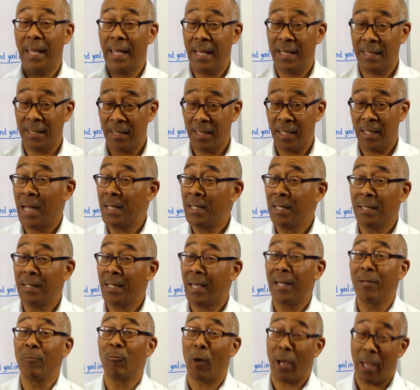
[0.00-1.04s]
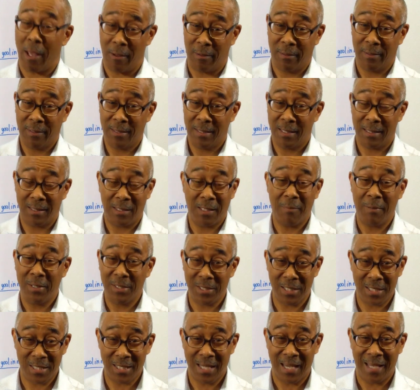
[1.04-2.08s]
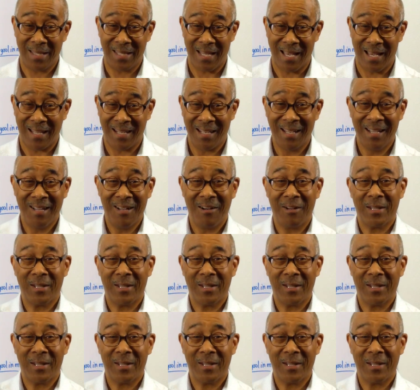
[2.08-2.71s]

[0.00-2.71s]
and it didn't end well. Let me just say that.